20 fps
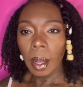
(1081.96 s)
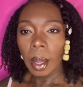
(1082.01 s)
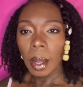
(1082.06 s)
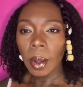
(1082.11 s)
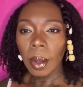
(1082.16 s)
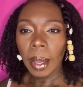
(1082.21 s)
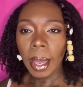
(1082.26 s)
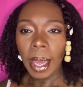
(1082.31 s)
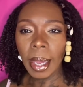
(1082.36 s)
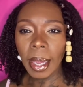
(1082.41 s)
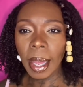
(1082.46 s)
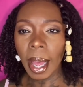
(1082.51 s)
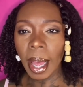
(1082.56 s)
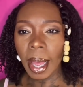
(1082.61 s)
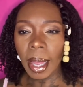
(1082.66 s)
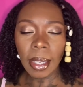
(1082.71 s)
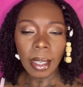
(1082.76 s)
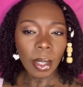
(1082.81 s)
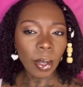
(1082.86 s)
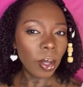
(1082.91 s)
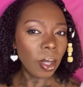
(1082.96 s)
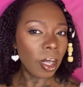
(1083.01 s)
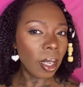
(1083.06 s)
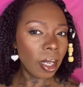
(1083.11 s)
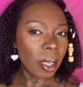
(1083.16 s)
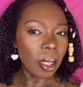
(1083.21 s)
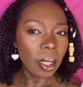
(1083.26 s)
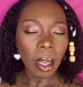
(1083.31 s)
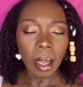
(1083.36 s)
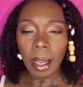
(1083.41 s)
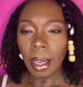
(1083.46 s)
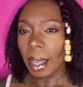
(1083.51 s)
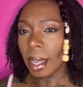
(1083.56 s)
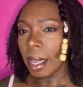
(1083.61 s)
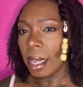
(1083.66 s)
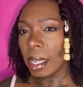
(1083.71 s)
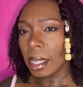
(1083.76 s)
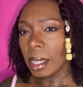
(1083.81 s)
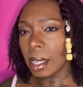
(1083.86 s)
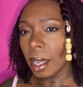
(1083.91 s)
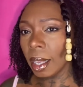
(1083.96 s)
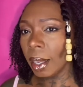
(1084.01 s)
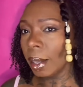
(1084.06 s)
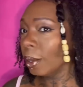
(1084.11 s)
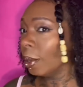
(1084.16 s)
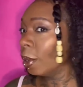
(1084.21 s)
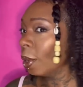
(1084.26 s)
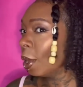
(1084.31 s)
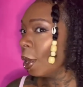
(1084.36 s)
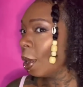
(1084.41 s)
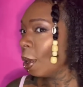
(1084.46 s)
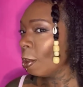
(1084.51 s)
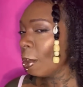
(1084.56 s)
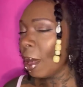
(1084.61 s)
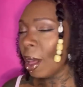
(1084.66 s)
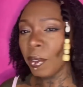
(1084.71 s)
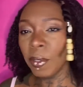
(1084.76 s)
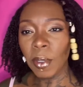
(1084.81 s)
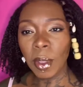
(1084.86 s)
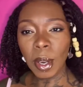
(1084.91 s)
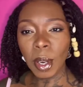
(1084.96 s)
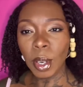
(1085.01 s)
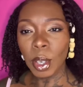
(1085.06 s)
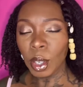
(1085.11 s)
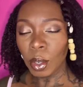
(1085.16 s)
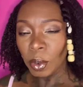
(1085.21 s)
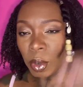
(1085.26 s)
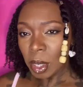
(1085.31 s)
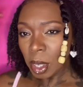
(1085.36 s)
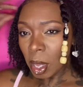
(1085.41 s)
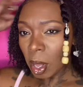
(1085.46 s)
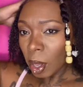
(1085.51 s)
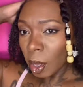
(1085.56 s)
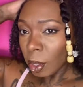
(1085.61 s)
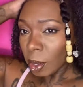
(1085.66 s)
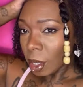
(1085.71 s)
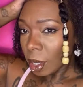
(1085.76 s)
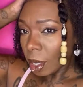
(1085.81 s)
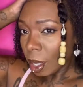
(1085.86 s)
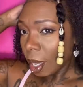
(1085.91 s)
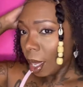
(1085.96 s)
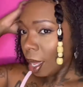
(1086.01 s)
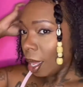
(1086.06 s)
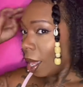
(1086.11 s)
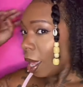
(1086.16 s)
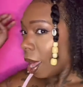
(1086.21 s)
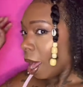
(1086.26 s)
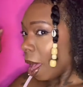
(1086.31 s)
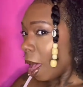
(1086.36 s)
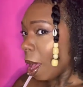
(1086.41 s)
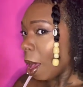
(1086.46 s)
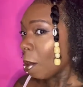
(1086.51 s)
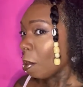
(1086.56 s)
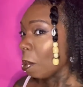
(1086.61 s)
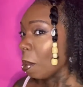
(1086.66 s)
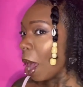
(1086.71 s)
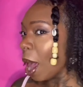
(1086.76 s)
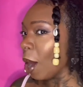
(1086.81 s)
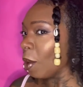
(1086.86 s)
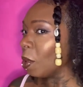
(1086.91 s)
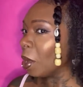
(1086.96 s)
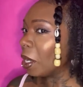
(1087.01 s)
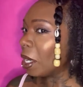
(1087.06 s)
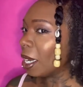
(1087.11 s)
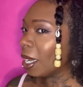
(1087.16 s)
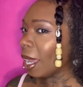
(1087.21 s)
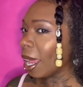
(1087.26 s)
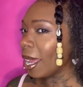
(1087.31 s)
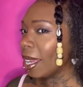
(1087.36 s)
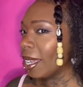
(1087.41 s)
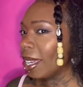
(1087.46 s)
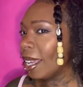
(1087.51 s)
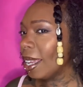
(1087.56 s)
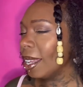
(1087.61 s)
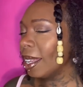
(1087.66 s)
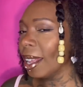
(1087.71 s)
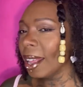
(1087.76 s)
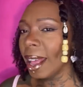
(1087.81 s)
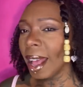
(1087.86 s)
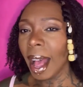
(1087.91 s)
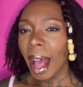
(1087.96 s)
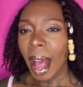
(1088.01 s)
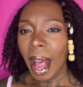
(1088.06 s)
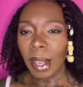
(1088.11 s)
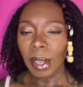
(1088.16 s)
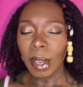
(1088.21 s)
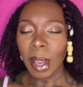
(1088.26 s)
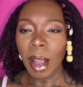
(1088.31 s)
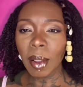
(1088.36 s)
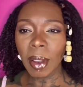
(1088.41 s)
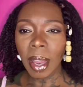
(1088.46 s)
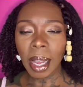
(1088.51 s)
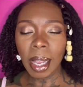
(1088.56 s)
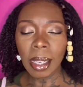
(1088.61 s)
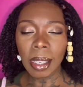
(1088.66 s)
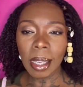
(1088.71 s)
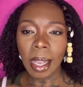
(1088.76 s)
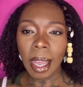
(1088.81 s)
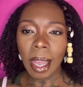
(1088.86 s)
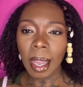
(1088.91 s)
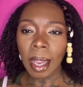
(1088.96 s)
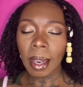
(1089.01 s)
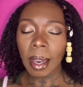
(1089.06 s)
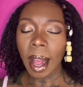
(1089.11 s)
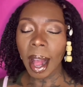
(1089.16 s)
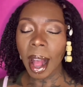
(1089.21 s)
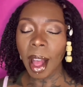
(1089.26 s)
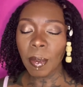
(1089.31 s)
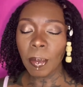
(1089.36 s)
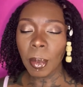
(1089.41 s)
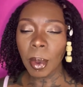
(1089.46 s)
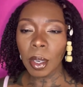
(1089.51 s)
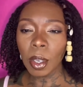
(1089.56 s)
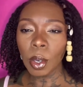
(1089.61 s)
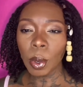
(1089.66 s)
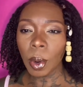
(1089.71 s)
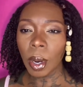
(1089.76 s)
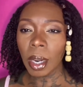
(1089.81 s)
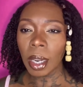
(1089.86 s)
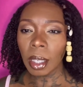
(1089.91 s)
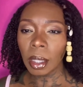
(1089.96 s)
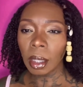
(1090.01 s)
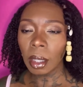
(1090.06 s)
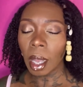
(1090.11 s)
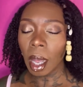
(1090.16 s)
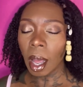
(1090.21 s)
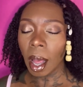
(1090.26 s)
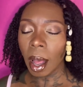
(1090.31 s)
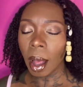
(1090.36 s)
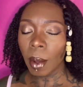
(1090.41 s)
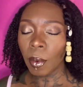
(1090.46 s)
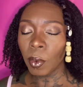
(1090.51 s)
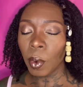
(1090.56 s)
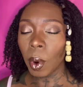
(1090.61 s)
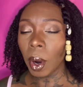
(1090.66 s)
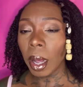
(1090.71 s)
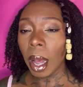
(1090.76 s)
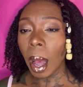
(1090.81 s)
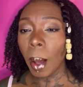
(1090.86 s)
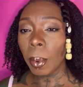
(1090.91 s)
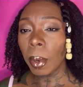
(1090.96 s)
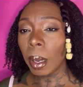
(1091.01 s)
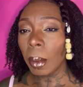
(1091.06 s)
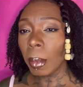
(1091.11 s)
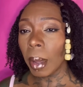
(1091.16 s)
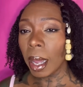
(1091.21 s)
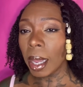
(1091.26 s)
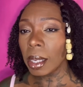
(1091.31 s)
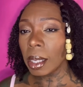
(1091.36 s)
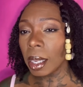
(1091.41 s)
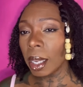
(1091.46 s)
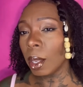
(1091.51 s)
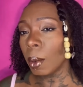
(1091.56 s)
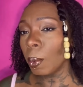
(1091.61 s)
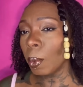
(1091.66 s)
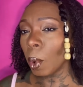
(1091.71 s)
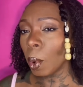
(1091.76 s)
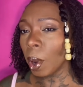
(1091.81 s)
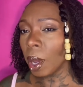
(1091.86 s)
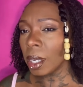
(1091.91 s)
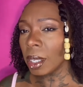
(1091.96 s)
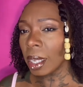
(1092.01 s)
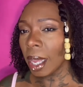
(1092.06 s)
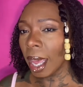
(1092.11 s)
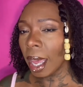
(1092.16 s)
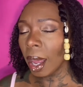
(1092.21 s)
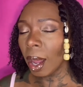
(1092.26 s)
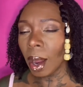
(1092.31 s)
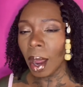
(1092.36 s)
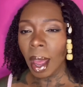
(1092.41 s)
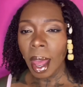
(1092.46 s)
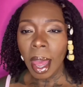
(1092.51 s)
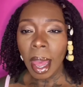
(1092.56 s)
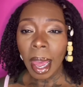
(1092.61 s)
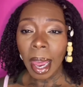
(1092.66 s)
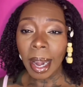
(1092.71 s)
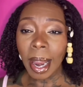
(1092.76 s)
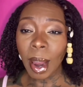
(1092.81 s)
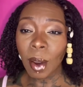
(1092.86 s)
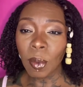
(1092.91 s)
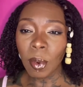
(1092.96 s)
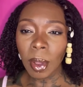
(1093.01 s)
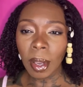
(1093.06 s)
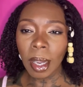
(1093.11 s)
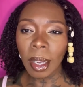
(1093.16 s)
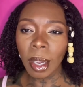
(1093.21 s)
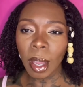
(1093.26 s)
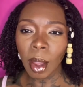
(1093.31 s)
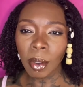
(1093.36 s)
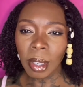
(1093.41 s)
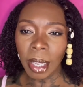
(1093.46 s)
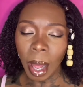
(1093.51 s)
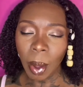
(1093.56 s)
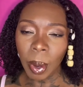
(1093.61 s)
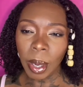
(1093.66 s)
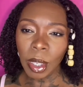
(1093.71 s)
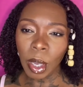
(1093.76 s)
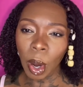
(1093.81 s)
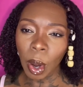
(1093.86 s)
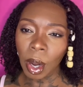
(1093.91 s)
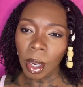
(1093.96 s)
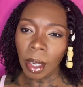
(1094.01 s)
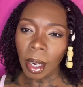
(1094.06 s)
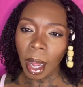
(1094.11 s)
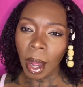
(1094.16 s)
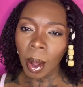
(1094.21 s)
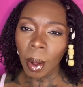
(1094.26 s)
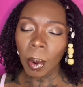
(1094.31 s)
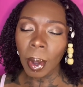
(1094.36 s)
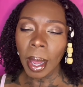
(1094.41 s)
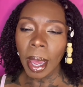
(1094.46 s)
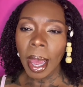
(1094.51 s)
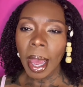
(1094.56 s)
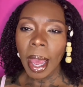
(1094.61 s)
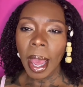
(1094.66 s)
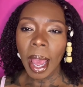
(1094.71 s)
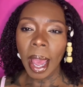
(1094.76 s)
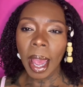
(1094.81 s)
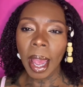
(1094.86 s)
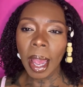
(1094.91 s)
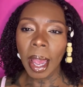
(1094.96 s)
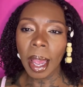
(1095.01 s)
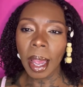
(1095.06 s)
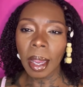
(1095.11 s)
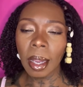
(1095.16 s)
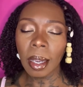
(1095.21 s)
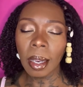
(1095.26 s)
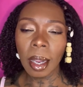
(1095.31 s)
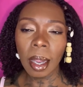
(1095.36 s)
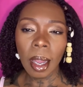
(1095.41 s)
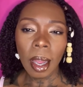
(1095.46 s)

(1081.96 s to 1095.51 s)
Okay guys, so this is my finished results. I really like it. I love, like I said, I've been doing this for a couple of months in the boys' hair, and I really loved how it turned out. And